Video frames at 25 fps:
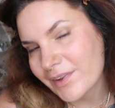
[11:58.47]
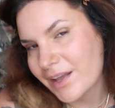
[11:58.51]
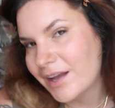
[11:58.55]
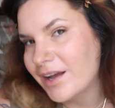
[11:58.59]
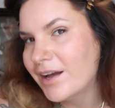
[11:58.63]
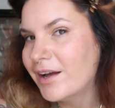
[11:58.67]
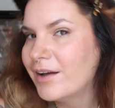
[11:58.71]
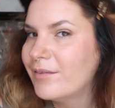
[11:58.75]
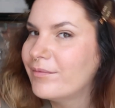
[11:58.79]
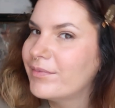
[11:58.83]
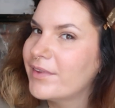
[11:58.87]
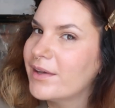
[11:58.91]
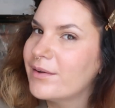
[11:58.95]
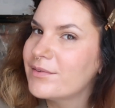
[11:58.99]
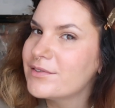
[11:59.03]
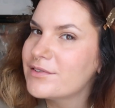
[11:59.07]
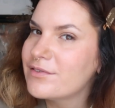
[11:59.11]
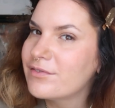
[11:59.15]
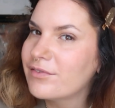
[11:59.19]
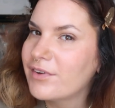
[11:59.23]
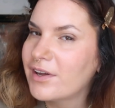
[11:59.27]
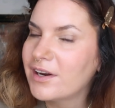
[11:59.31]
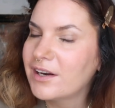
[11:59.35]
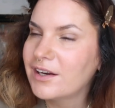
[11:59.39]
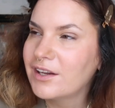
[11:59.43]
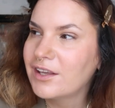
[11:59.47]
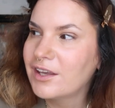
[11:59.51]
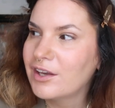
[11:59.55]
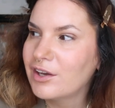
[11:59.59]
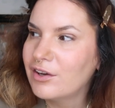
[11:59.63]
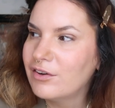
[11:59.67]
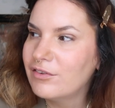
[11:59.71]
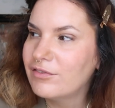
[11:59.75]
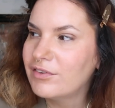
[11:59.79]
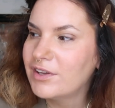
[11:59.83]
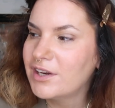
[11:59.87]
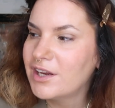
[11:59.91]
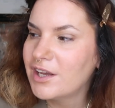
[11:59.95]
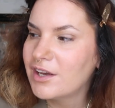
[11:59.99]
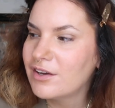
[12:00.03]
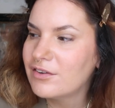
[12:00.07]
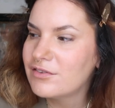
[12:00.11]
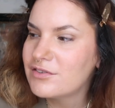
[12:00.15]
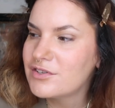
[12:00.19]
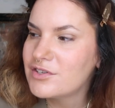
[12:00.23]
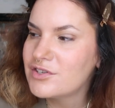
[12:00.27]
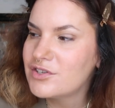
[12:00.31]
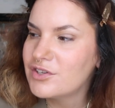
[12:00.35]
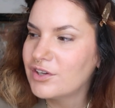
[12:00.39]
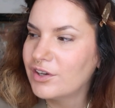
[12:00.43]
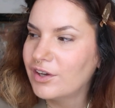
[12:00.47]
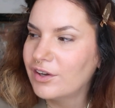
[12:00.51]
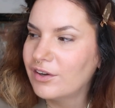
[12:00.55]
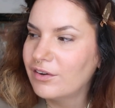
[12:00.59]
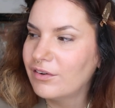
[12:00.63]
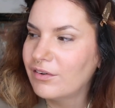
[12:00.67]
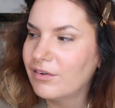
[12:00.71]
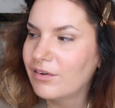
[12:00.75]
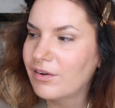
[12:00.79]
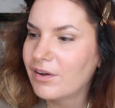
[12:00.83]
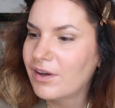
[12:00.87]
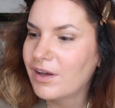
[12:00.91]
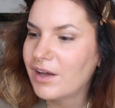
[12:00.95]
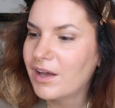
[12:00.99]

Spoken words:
That was a fun, cute video to do.